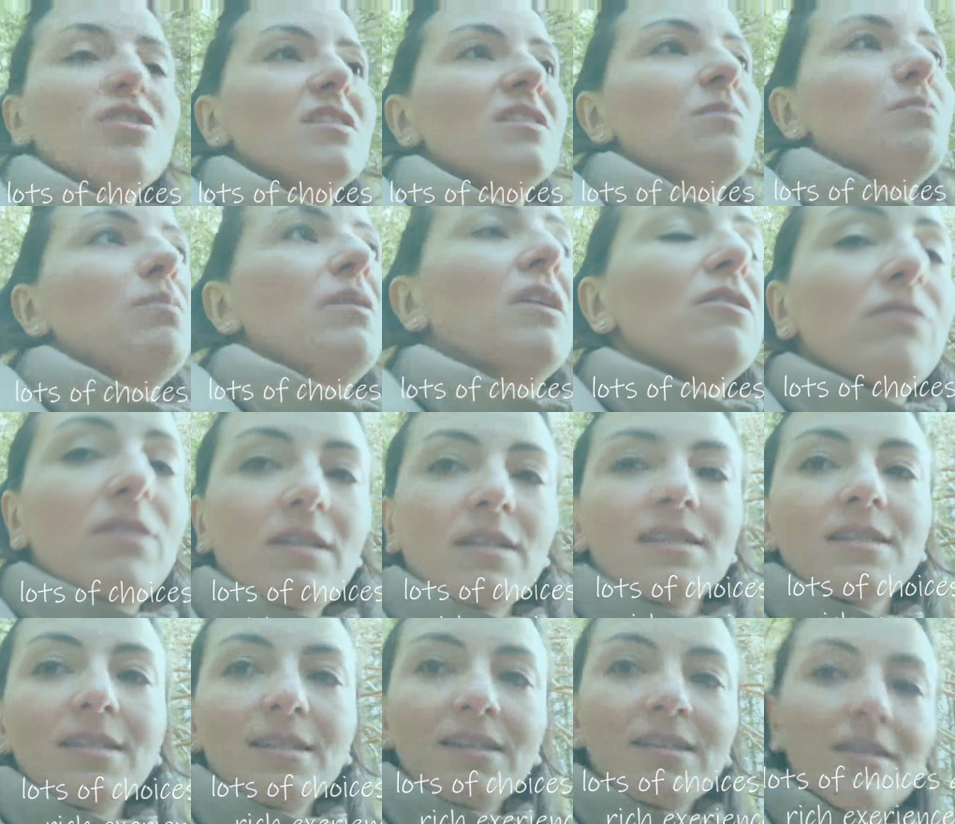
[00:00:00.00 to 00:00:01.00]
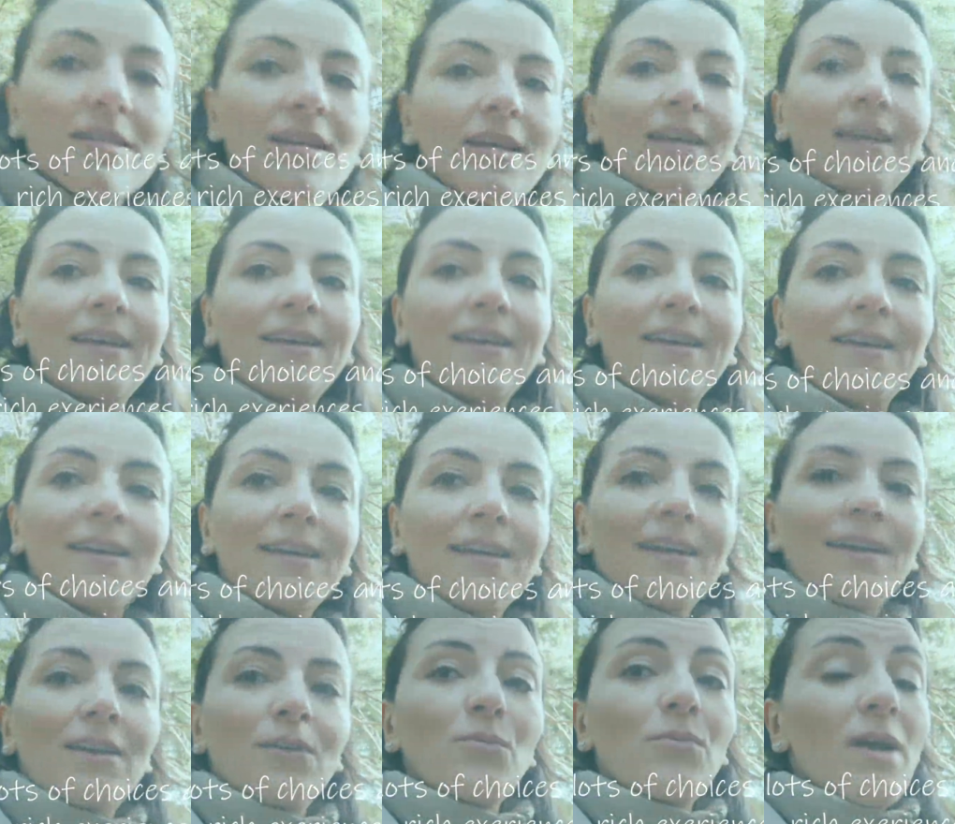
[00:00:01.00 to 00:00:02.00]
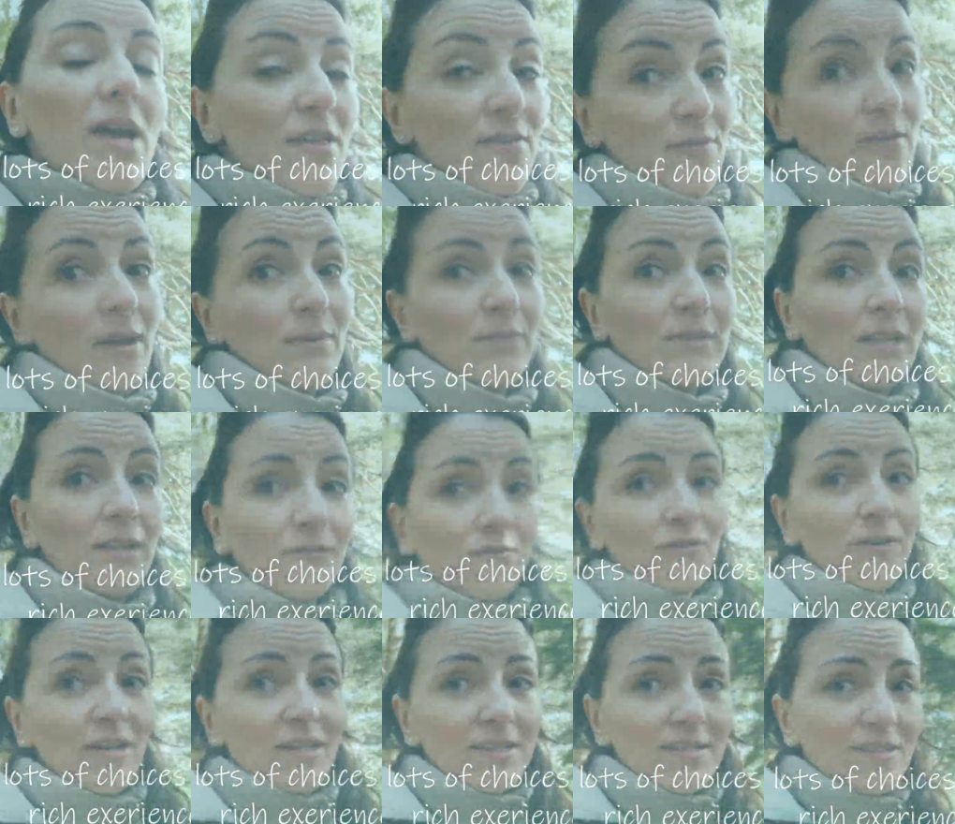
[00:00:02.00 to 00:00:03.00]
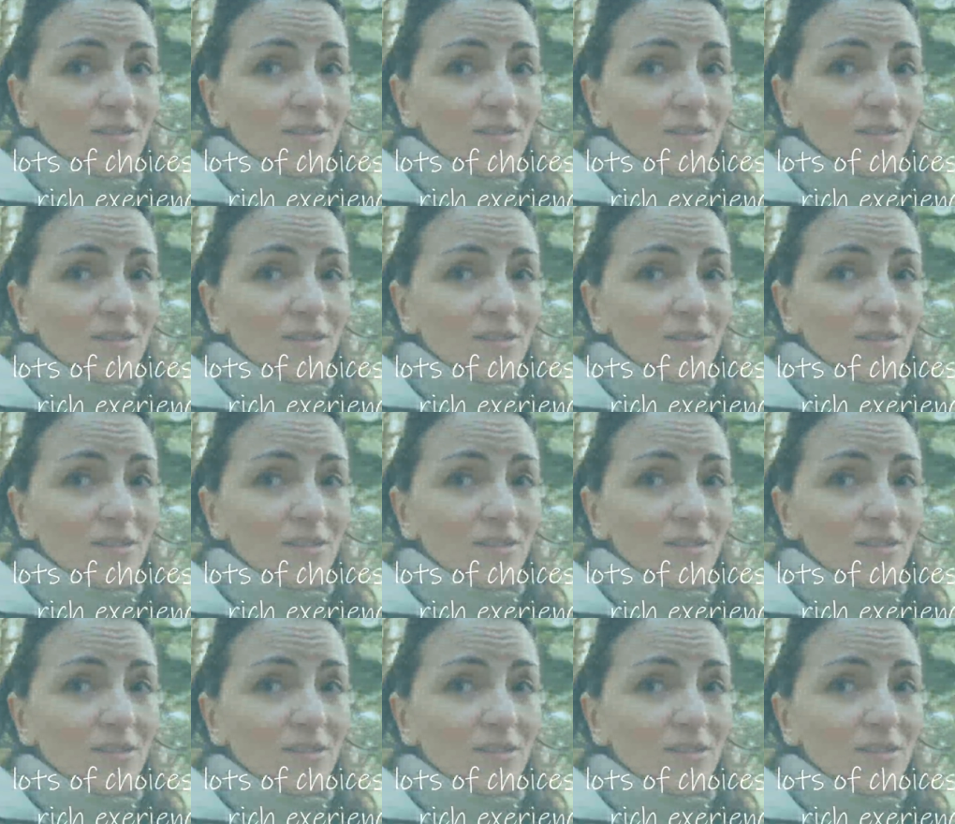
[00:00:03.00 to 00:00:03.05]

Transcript: experiences with family and friends.